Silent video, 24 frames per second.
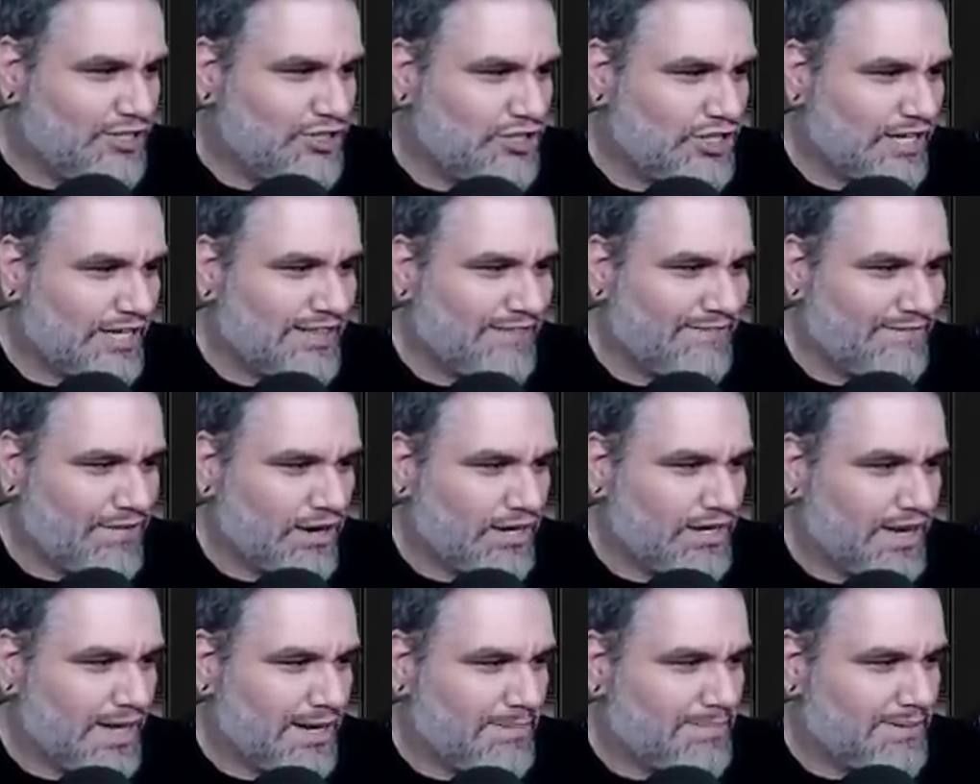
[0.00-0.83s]
Shut the
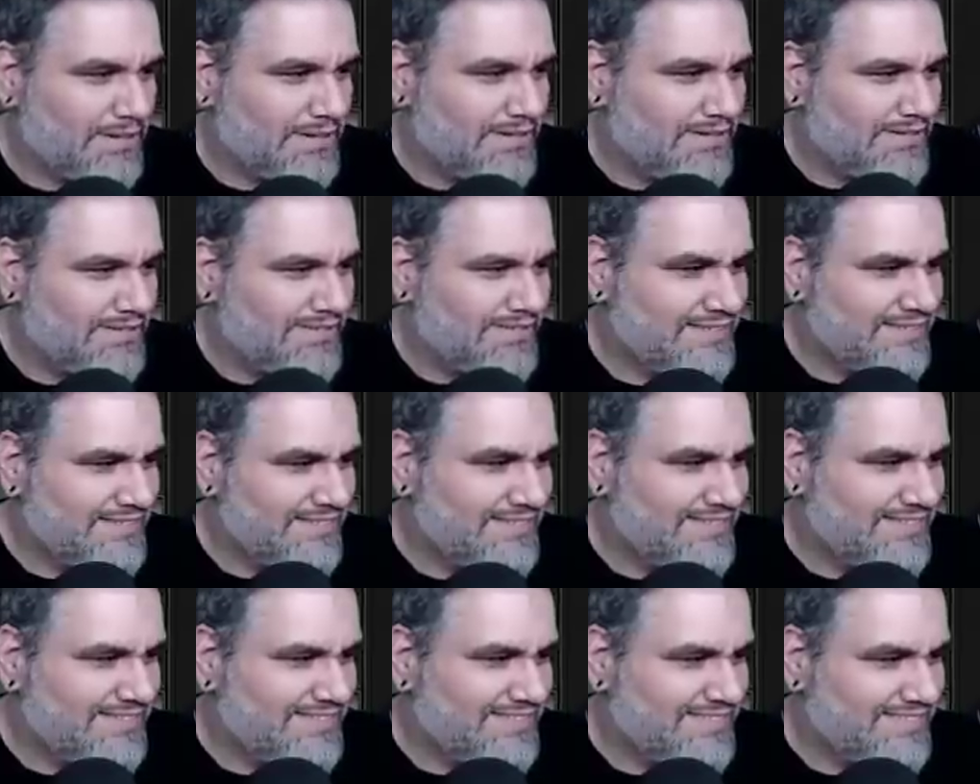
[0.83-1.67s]
fuck up.
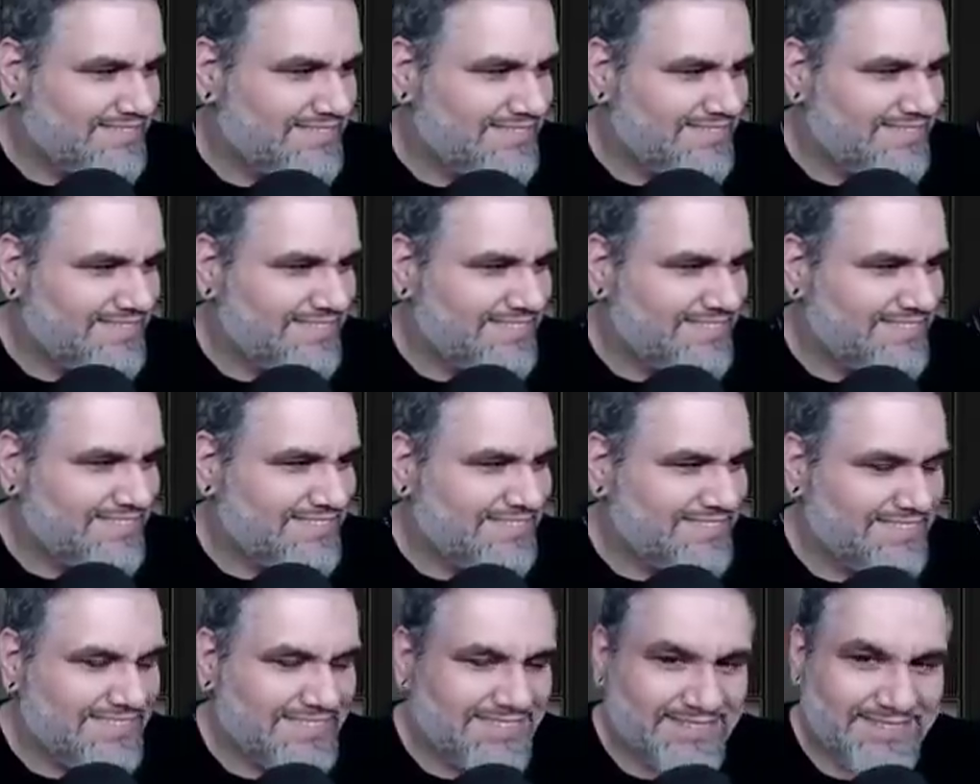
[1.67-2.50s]
Mega food.
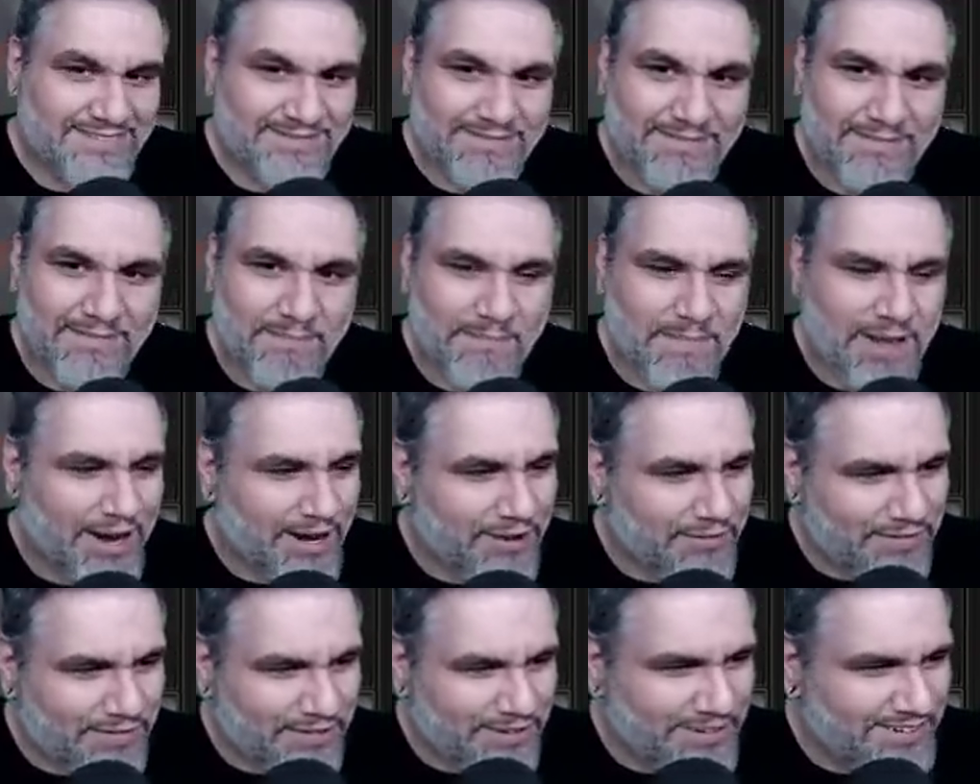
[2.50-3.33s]

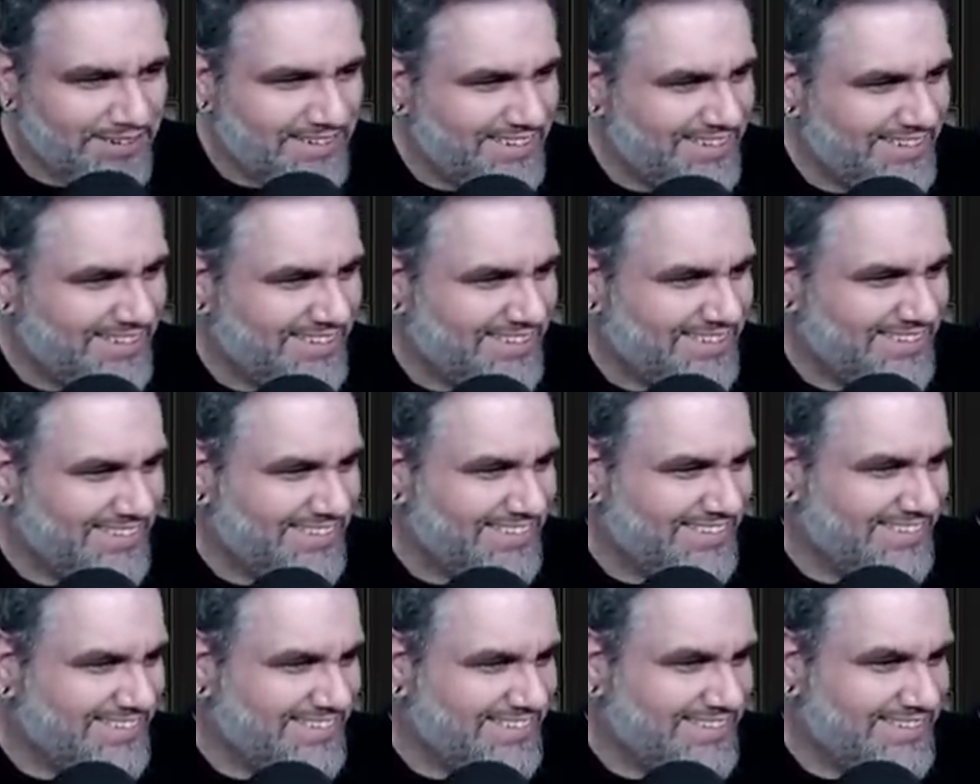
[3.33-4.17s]
Mega food? Why do you
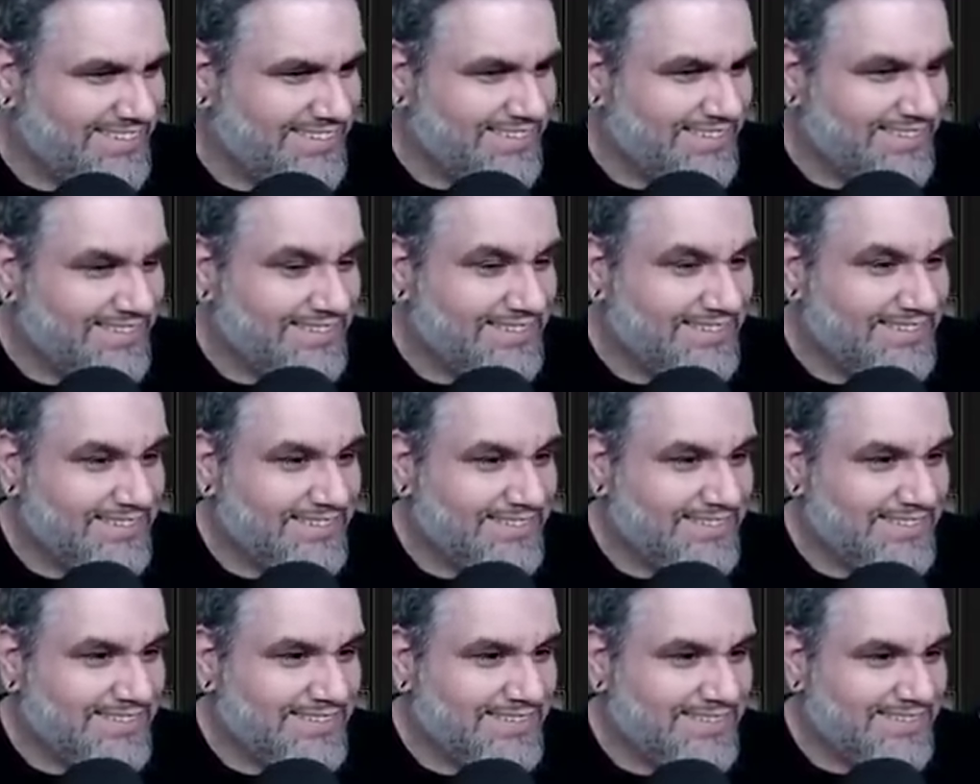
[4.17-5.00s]
only get 1 energy
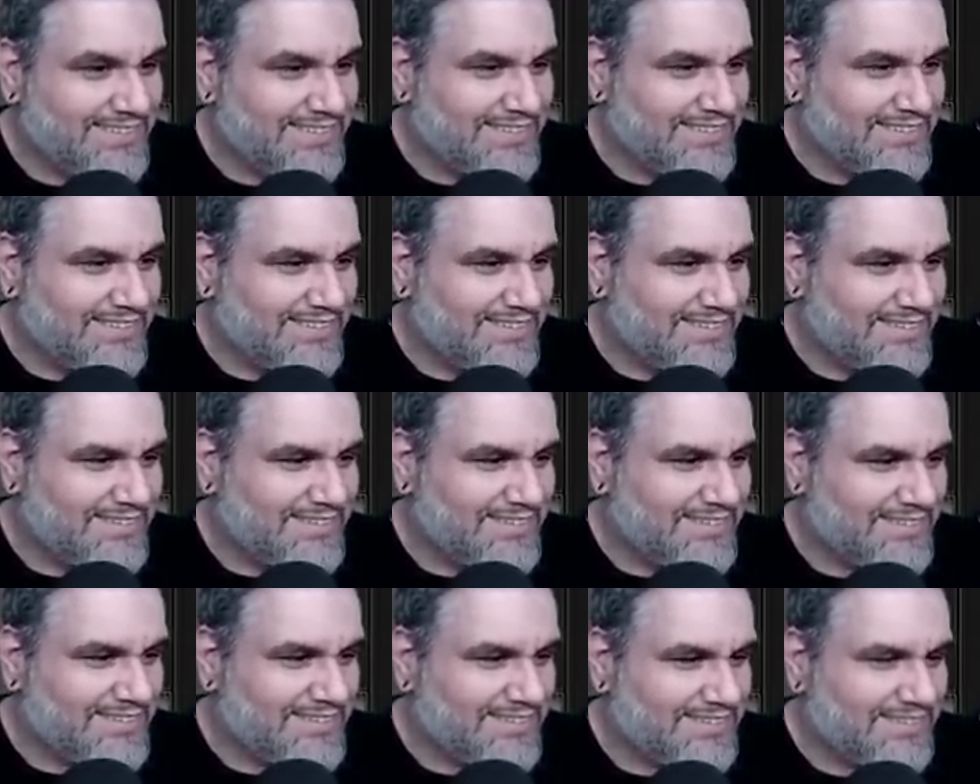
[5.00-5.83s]
with that stupid land?
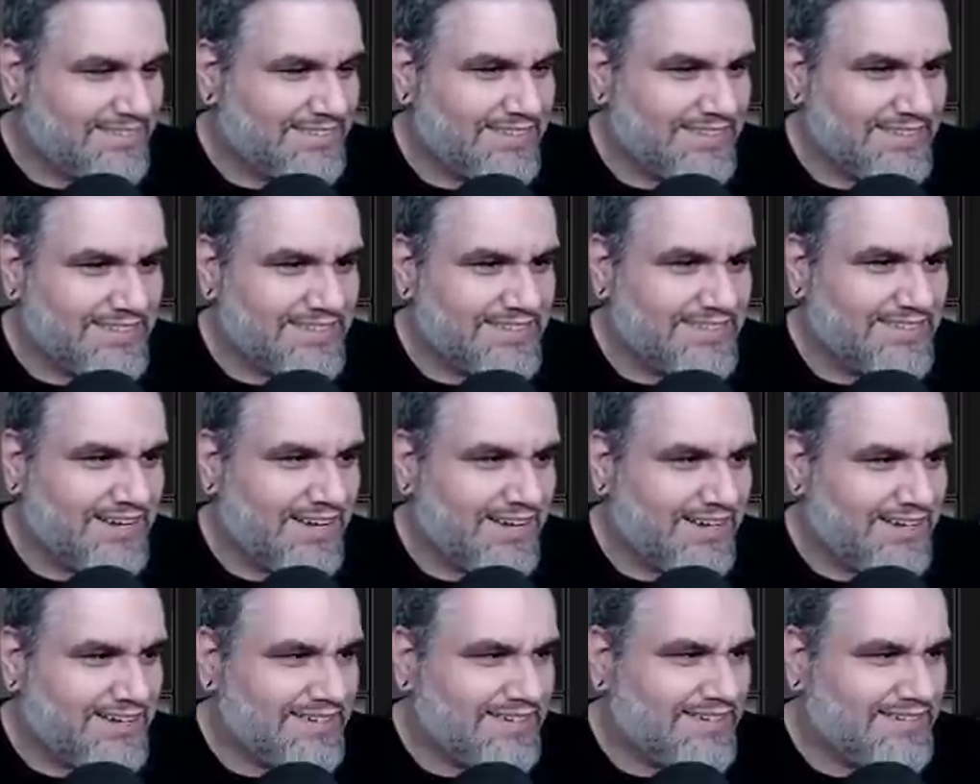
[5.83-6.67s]
Because it's
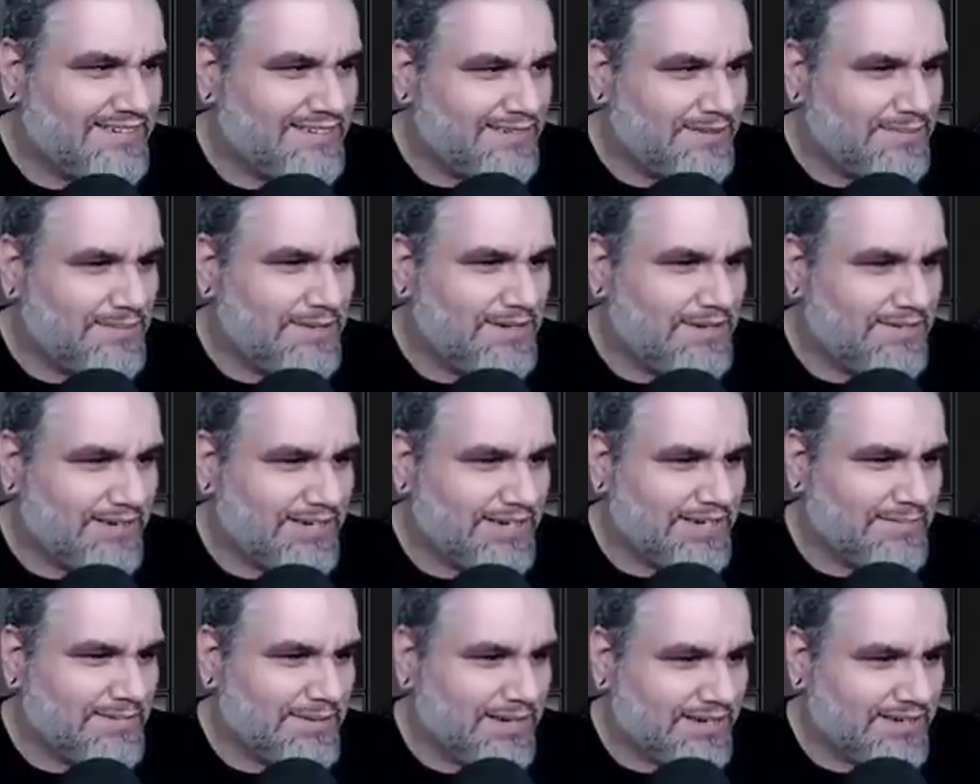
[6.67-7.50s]
not. Because don't be
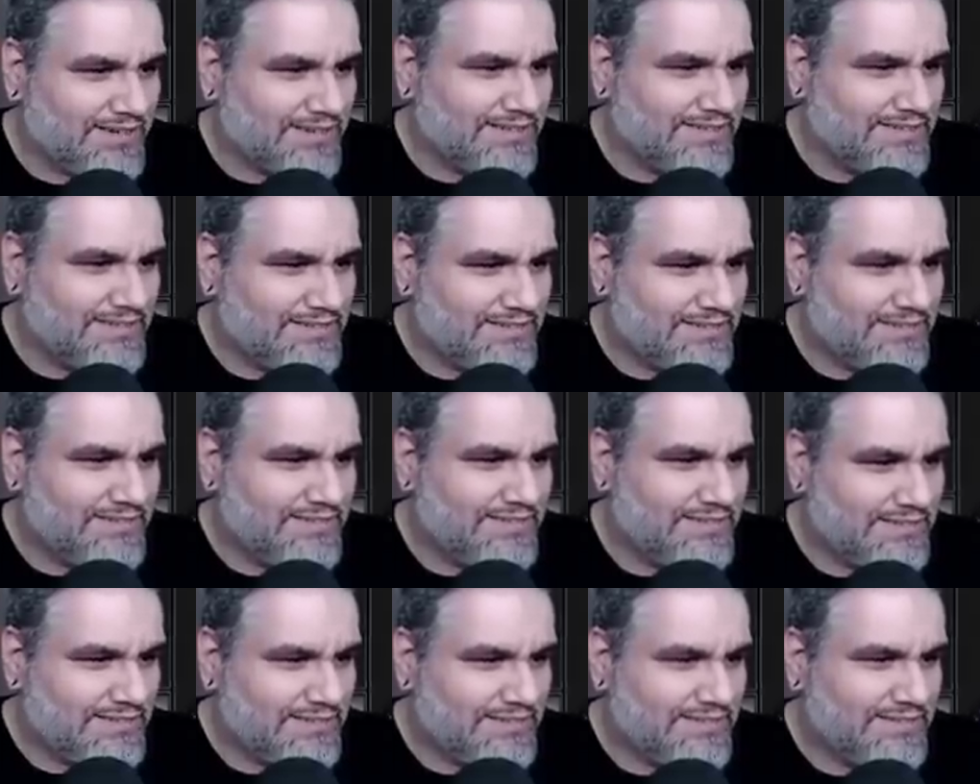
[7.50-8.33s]
greedy, Michael.
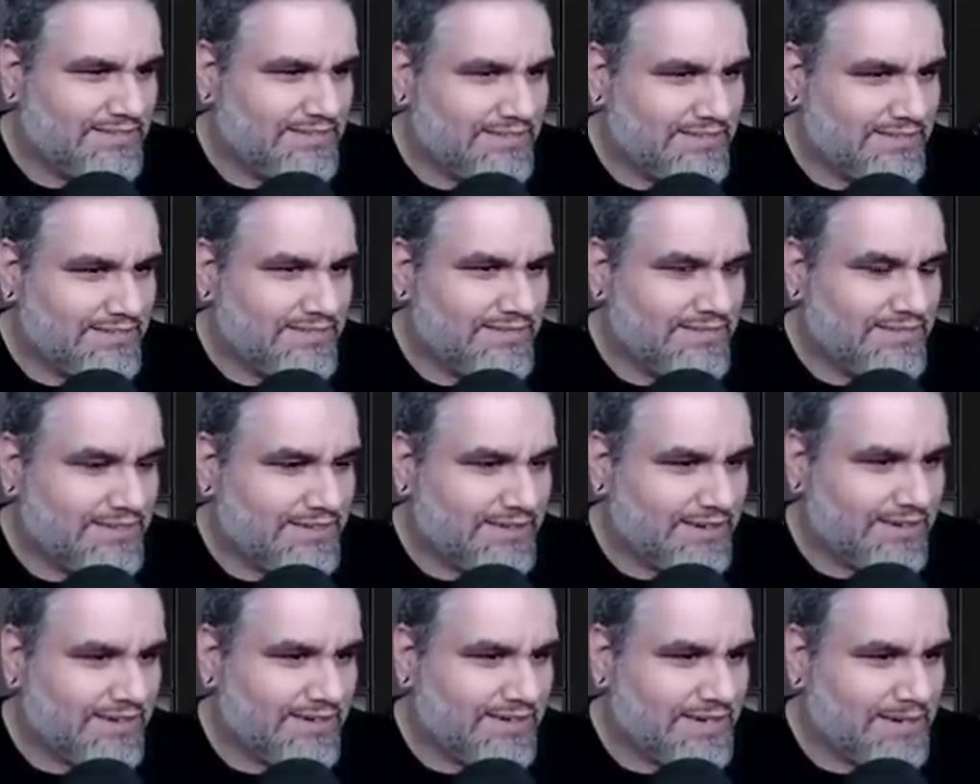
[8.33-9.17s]
I will be greedy.
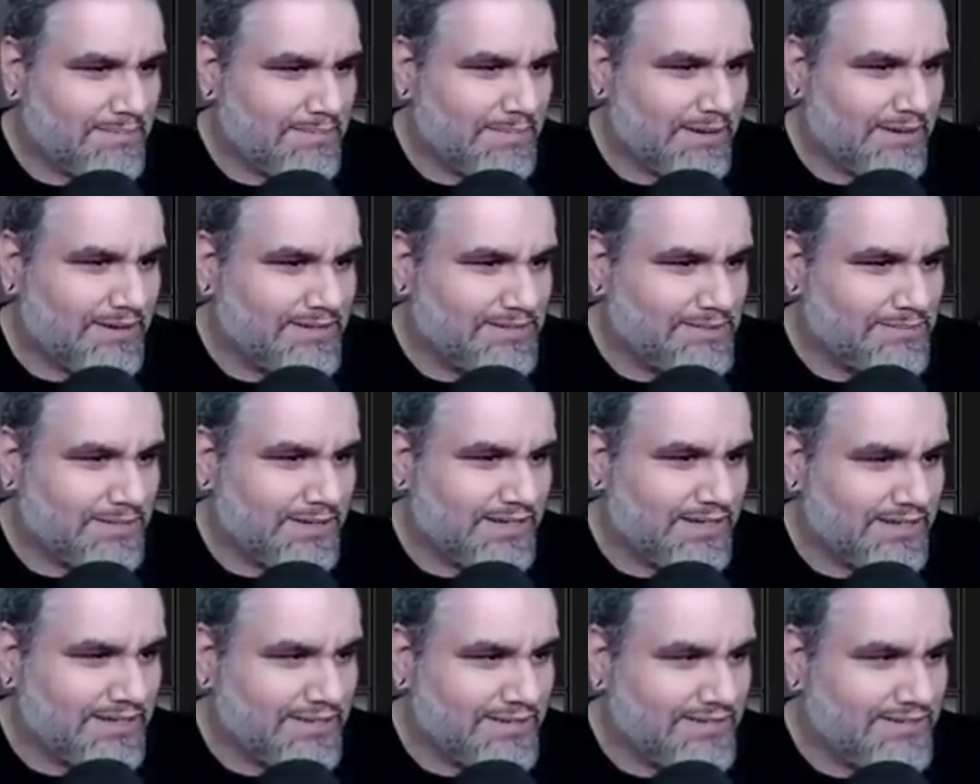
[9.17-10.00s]
Are they gonna bounce
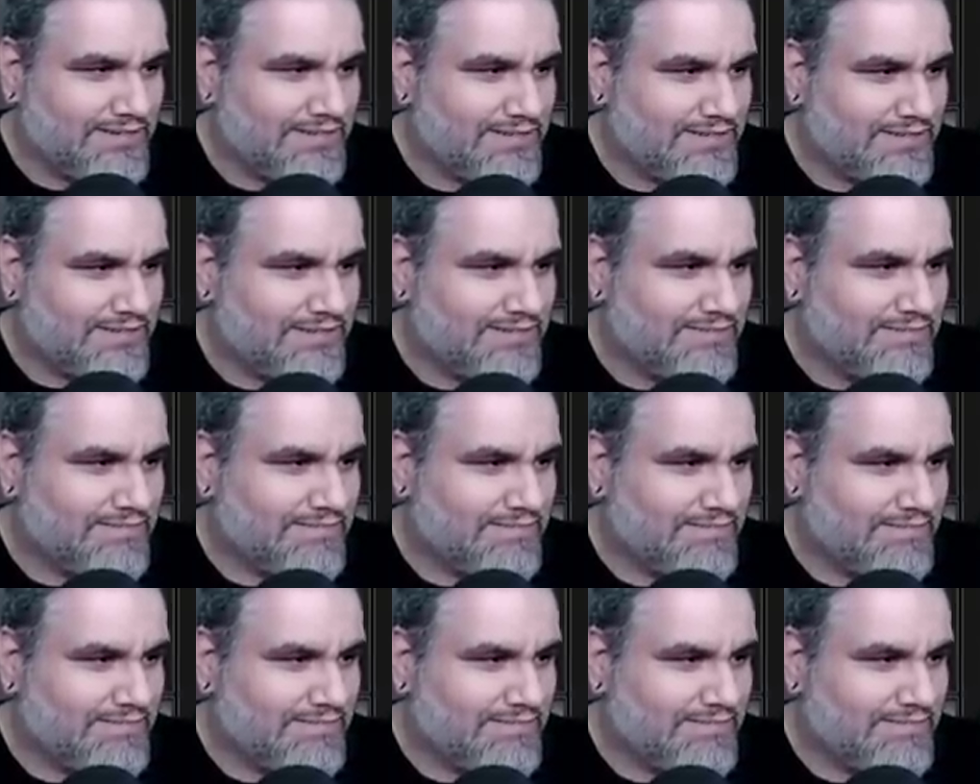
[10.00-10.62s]
my goose?